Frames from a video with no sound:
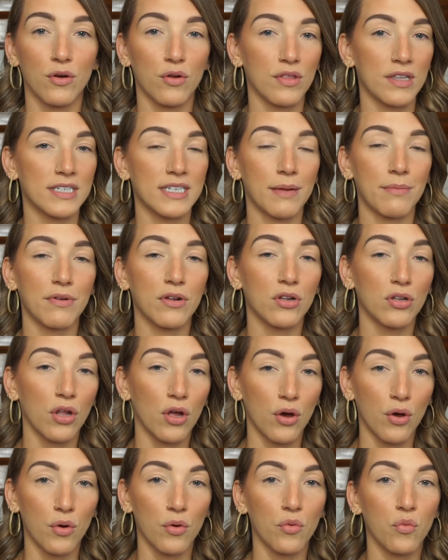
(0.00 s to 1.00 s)
or this type of
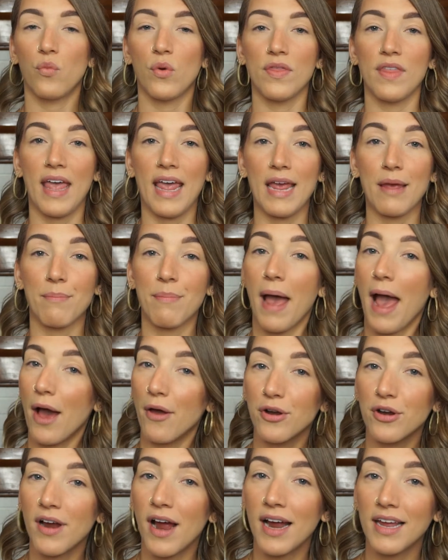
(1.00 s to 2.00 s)
glow with a
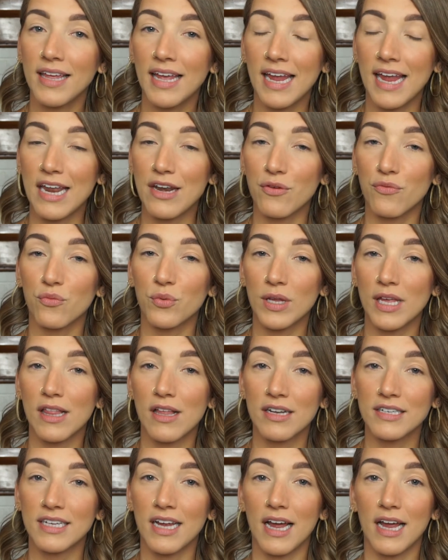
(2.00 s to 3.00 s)
powder highlight in a really
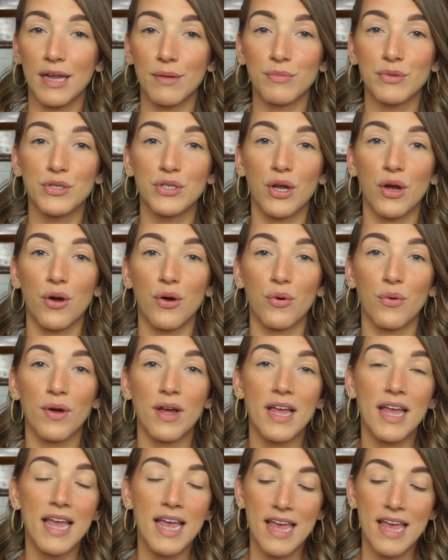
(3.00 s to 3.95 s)
long time, so